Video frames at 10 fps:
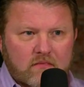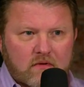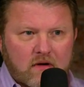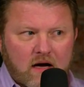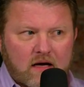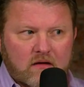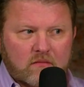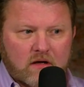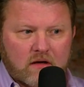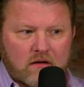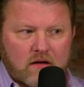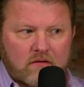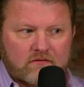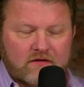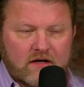I am a
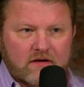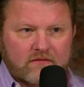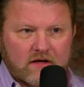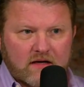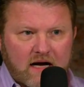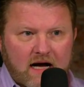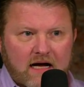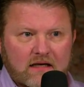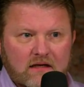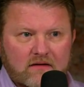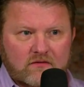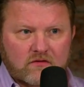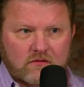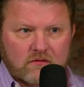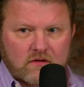very, very high
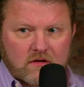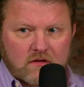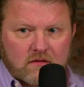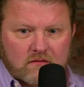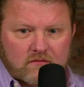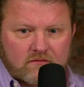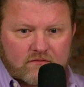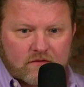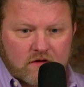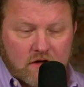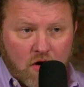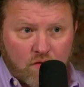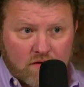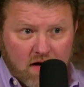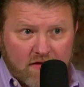level, know
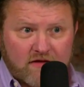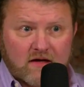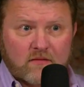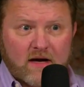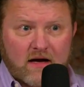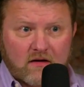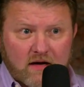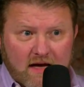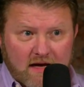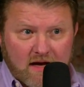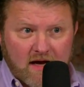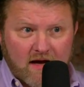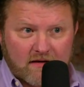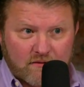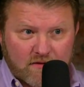nothing about
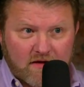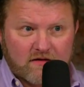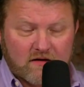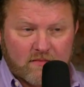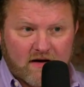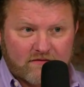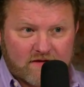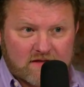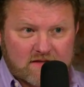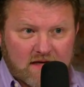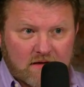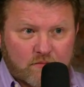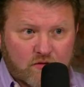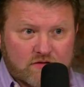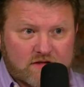AI, know nothing about fintech
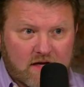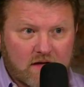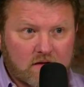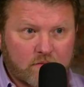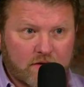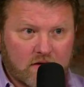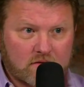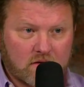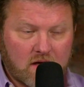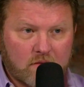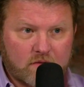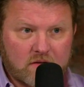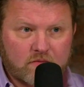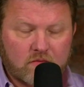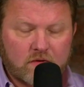per se compared to a lot of
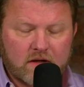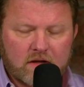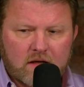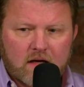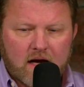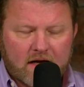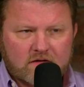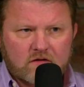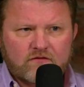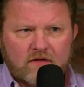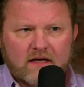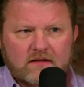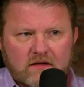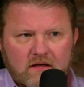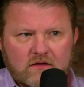people, but I do find
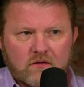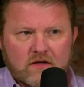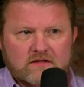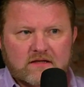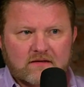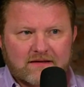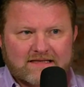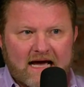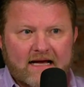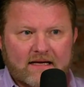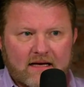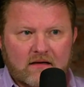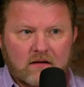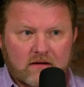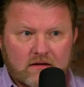it interesting, the data
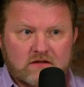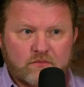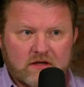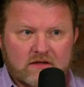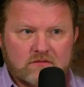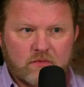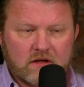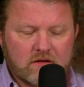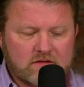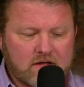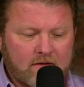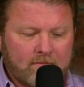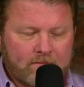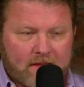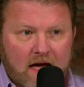analytics piece, because
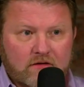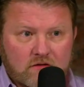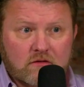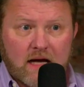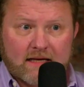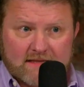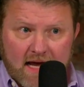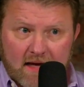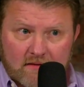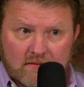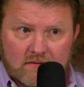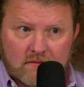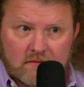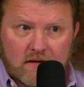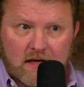I do like data.
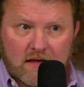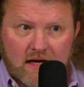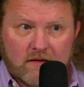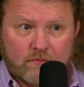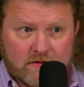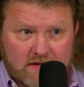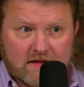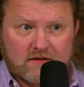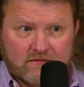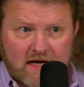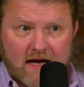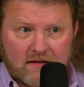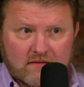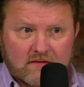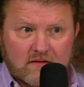I like predictive data.